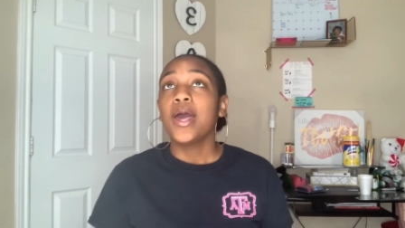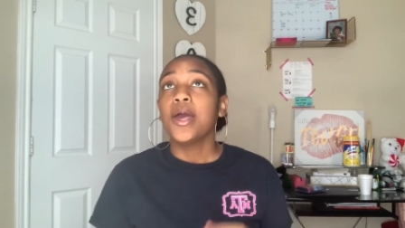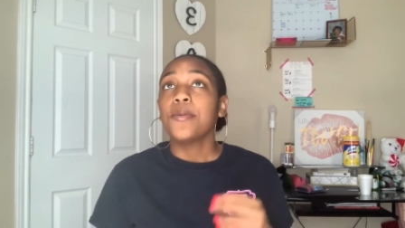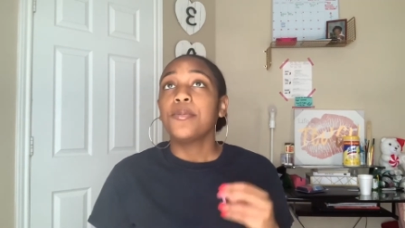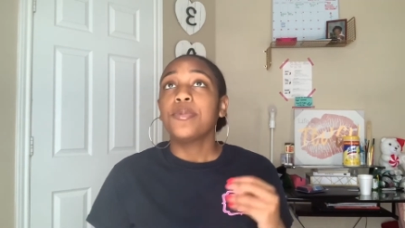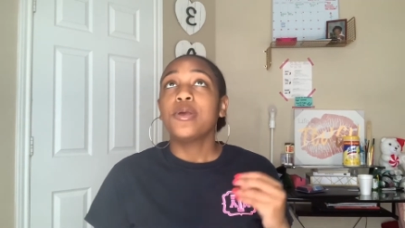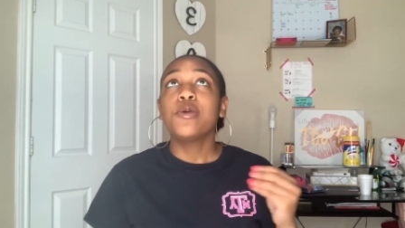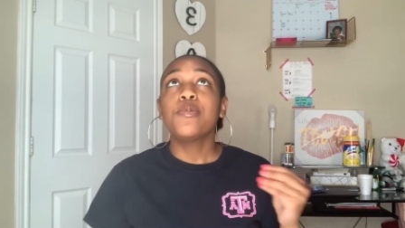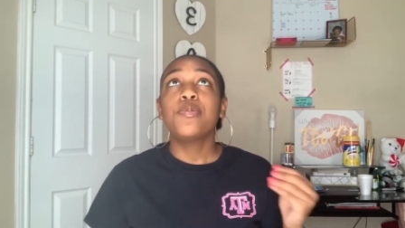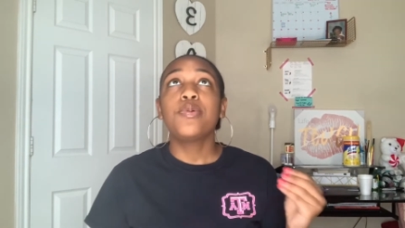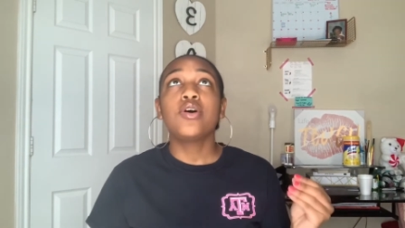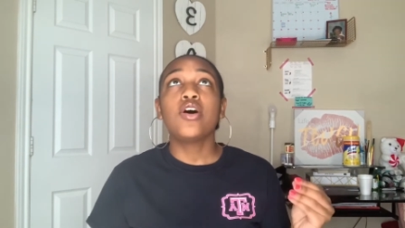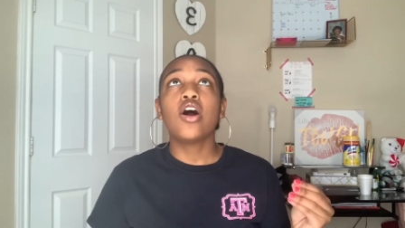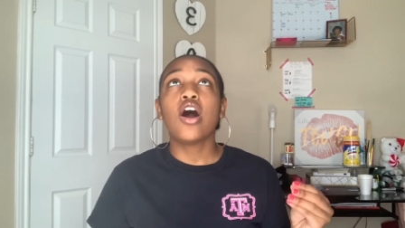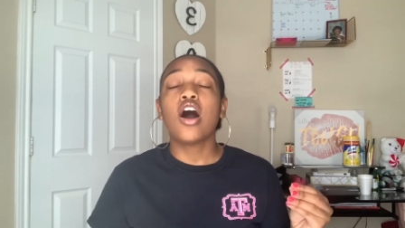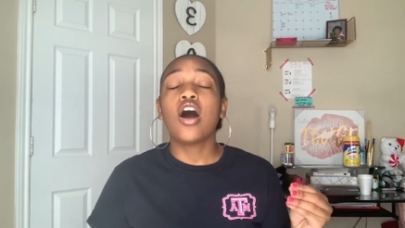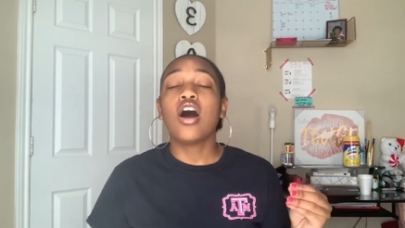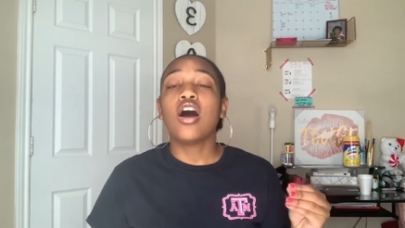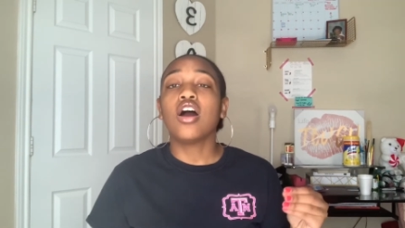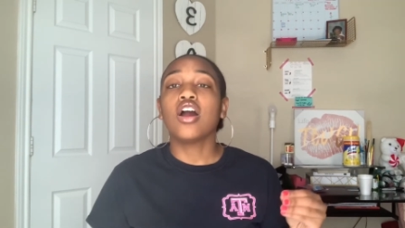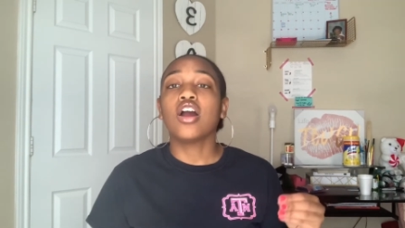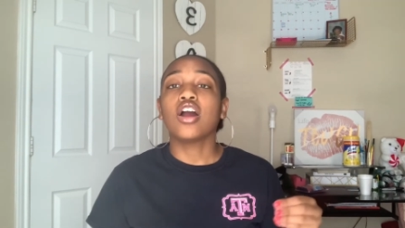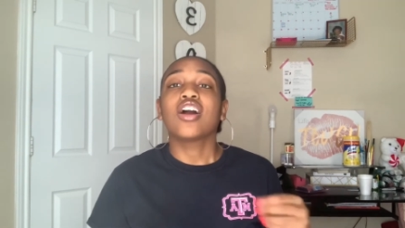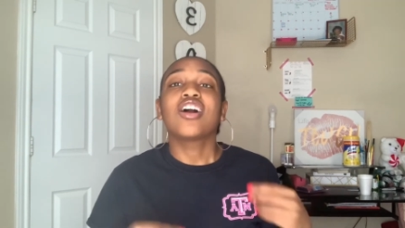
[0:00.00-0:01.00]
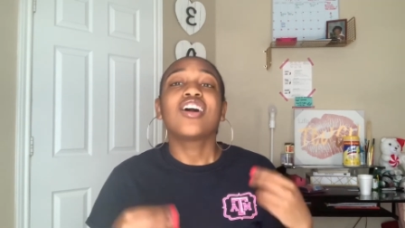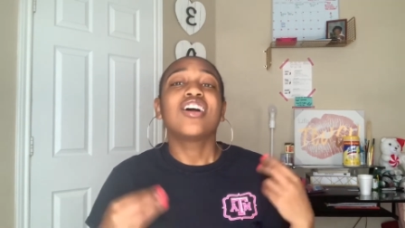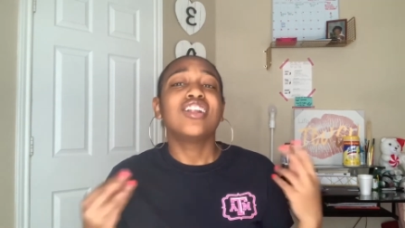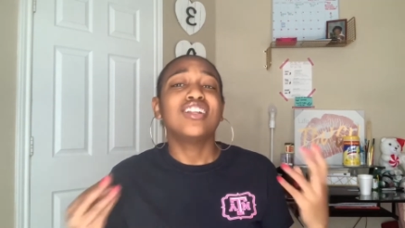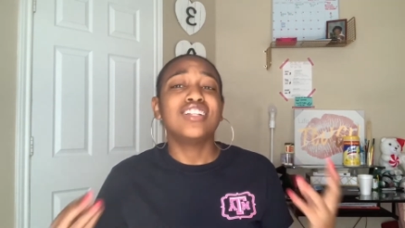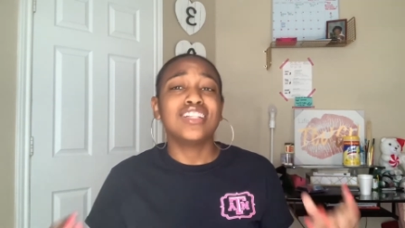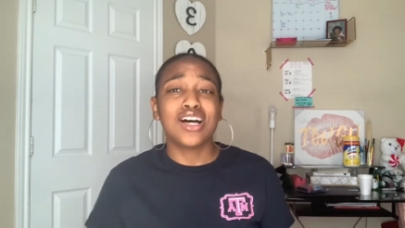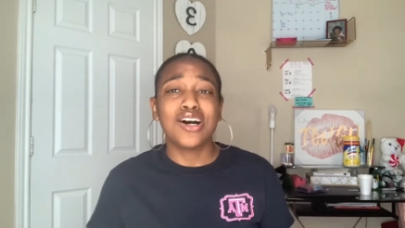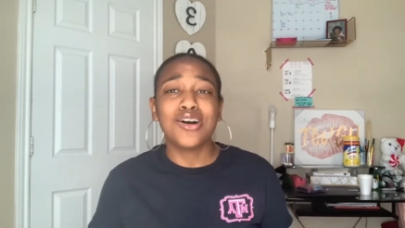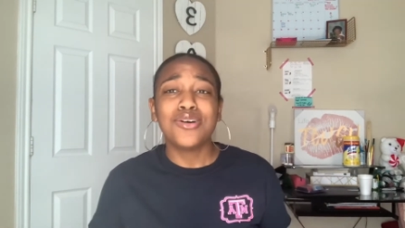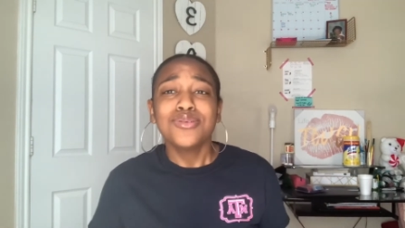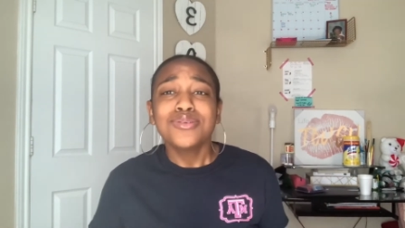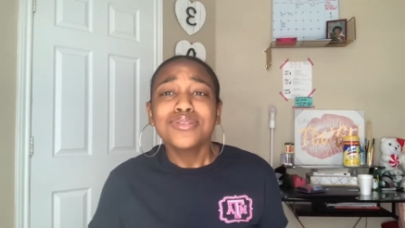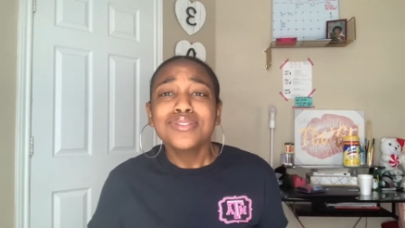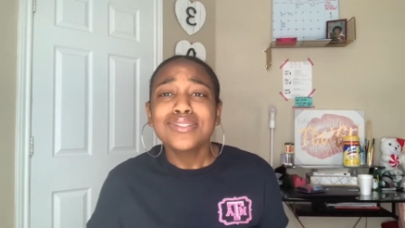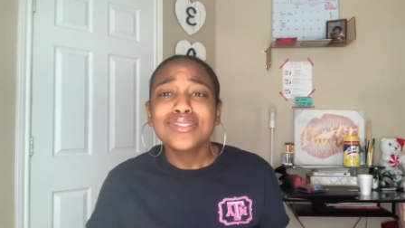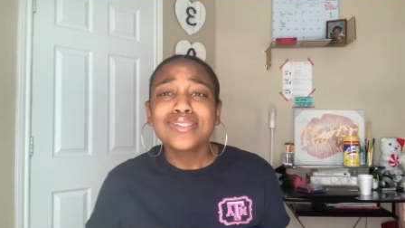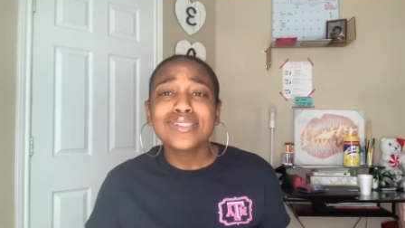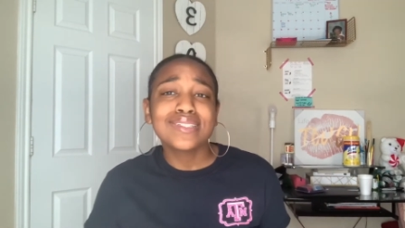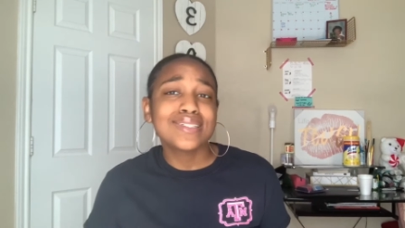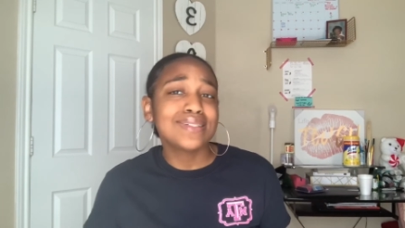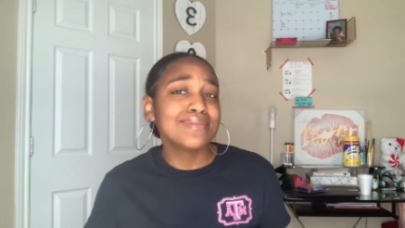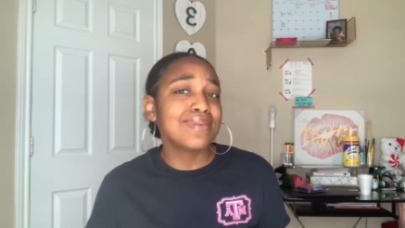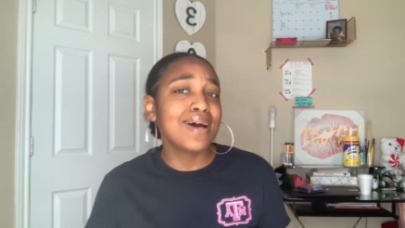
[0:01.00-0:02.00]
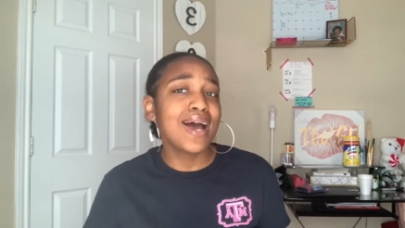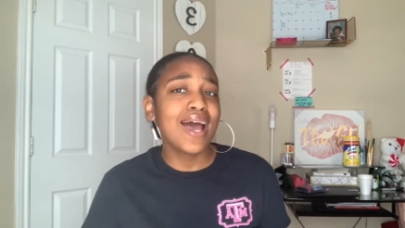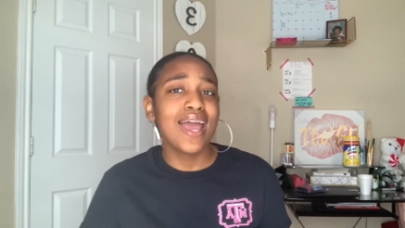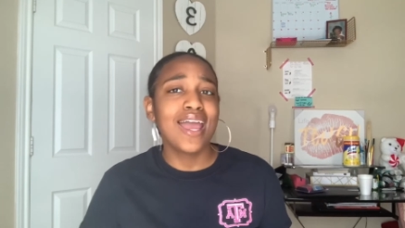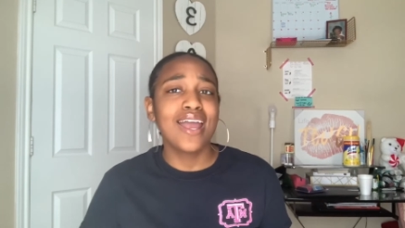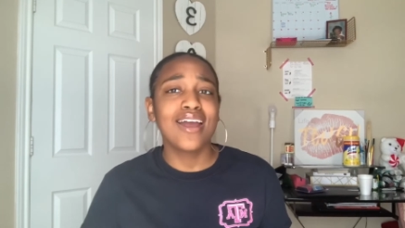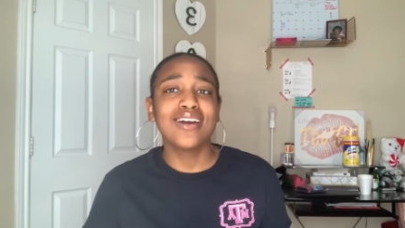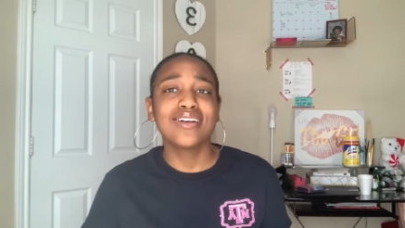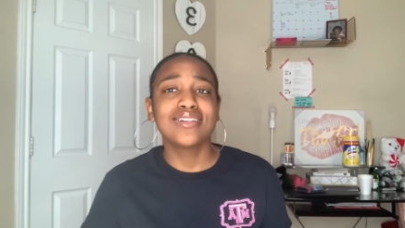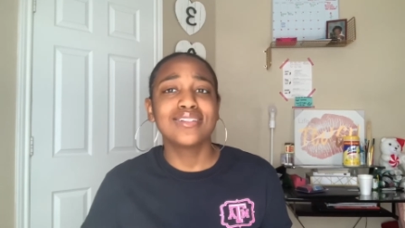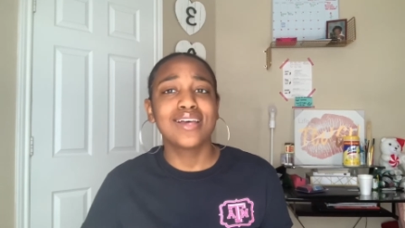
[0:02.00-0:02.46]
people are close to my hair